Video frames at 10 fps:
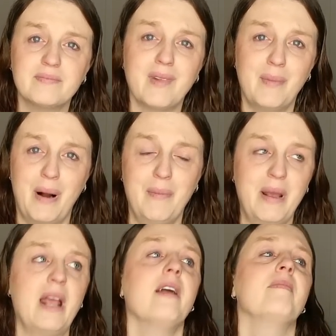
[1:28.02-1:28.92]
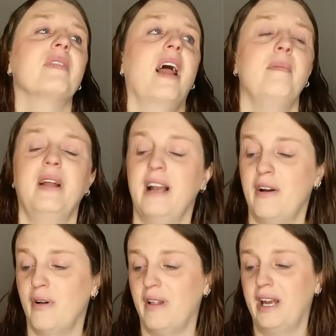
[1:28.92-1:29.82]
about me. I mean,
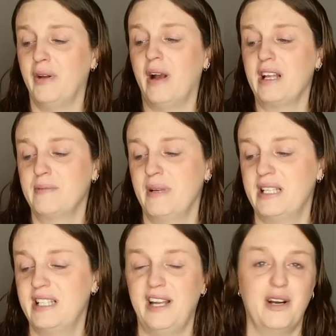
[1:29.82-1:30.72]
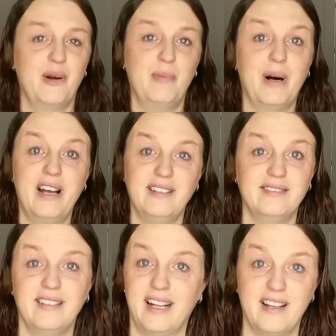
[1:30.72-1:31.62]
I know a lot of you guys miss seeing her butt.
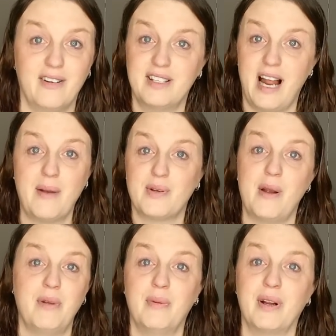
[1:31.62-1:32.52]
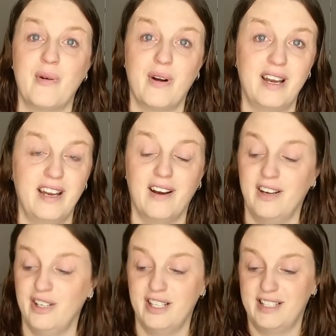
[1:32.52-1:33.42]
Like, there's times where I'd be recording here
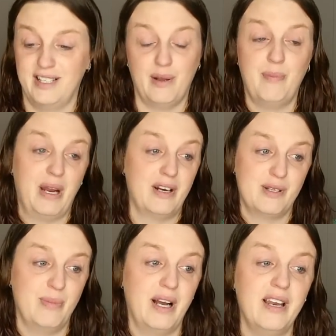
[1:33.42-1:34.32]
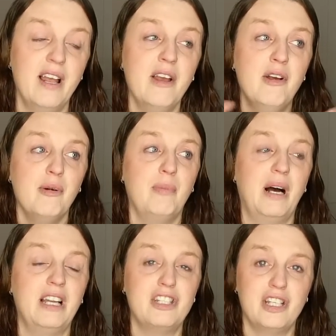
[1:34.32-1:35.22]
and you just see a Pierce butt.
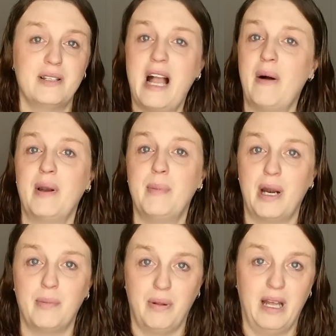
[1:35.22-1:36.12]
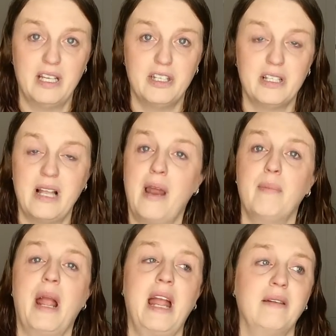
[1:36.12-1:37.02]
But she's now in a better place. She's not
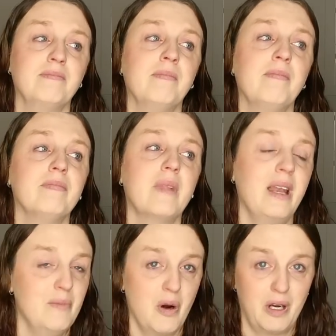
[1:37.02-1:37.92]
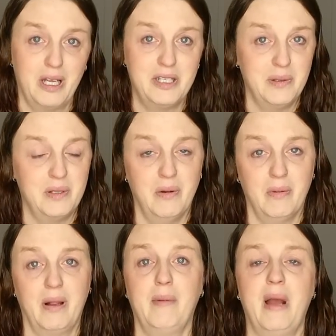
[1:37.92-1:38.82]
in pain anymore because she was doing
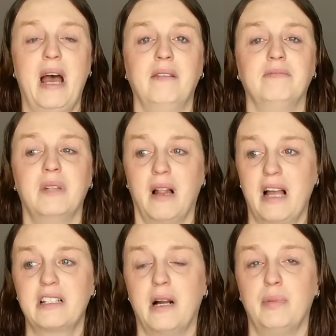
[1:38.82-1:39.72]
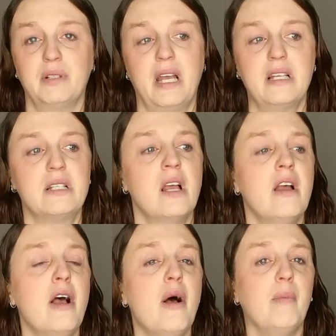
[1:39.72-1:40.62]
really bad the last couple days.
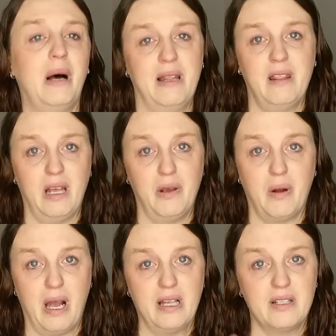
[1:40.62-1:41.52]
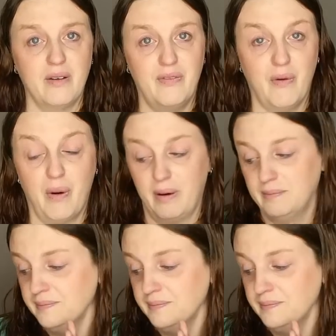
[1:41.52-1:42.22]
But thank you guys for